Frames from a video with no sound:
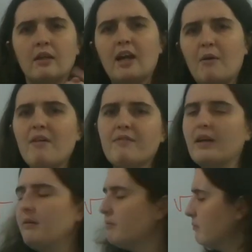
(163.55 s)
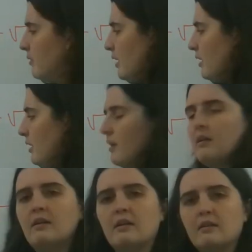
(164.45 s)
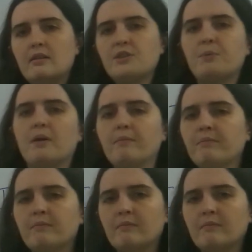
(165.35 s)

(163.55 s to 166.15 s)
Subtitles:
However, this one,